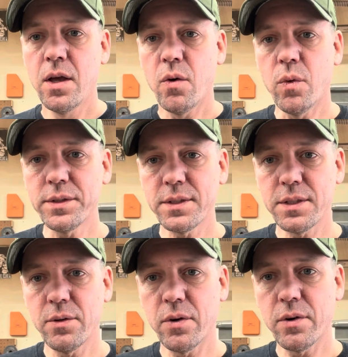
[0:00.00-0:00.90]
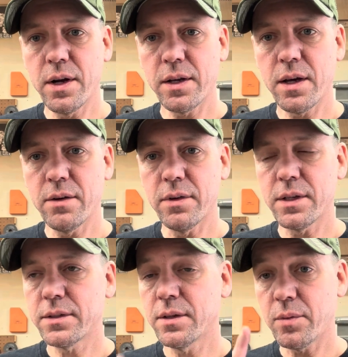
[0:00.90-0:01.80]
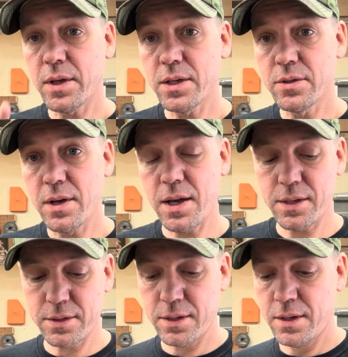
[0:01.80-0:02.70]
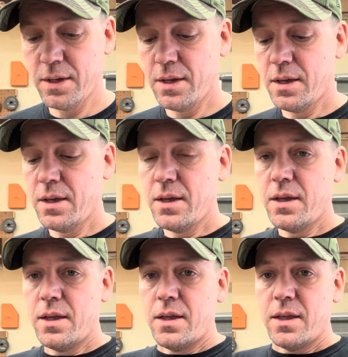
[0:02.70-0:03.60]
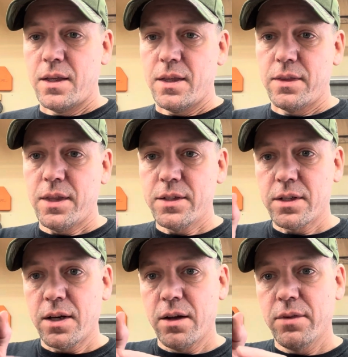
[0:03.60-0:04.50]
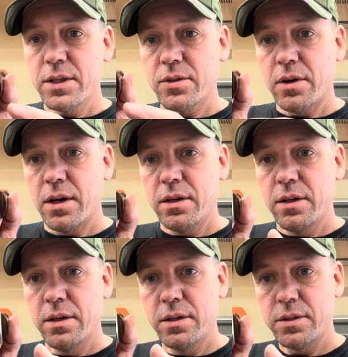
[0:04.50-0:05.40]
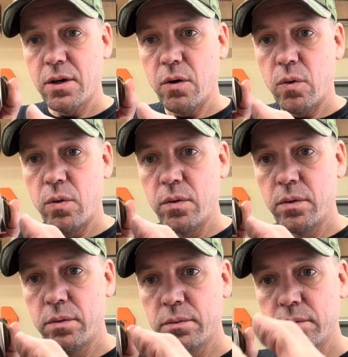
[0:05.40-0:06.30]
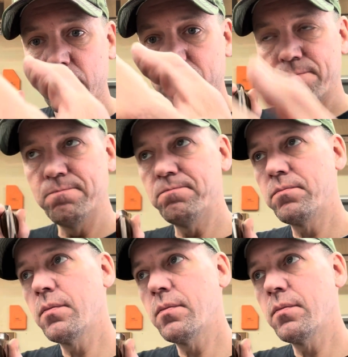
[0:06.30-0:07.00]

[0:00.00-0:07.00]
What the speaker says: what's a zero grind convex? I'm glad you asked. That's a convex grind, so not